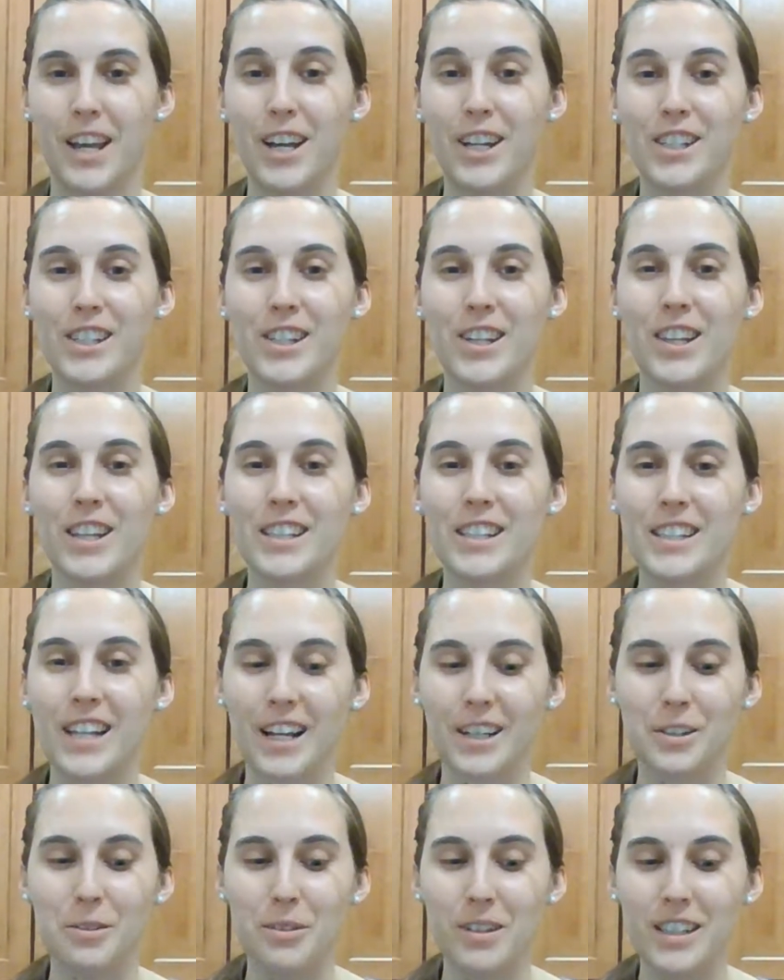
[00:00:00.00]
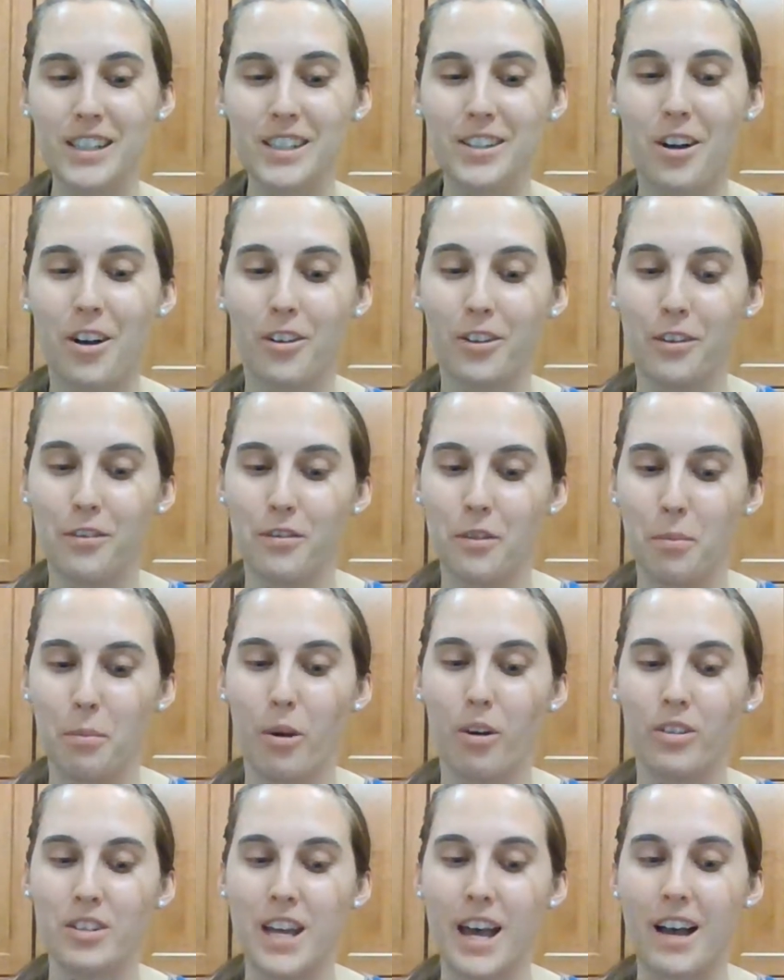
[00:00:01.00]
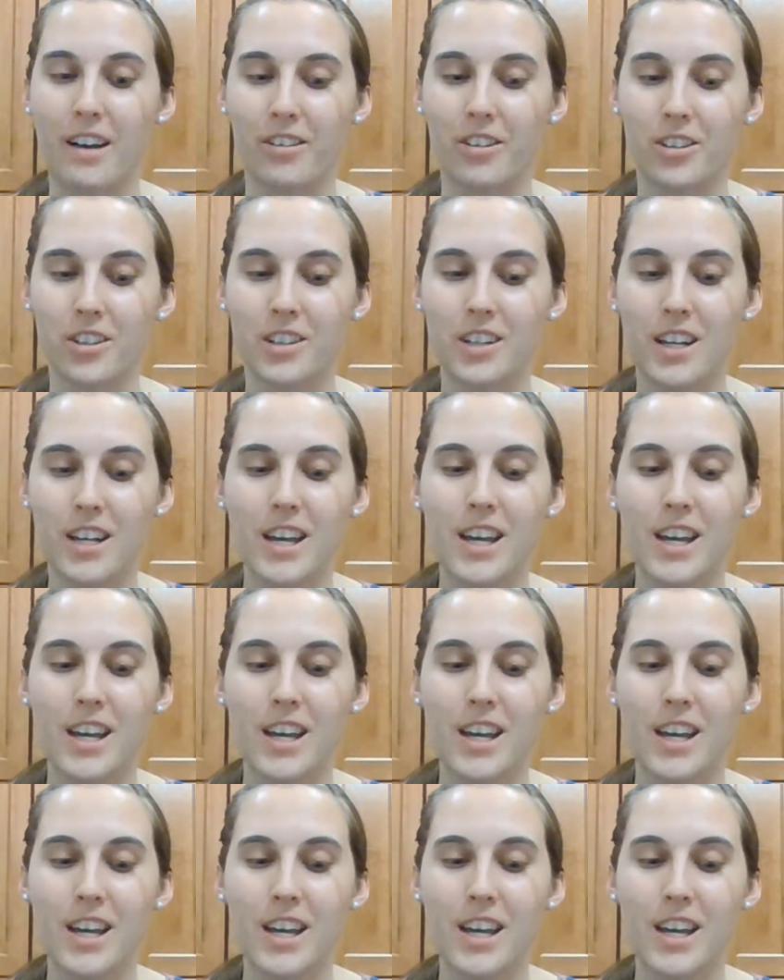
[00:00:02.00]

So this next one is called the football tackle.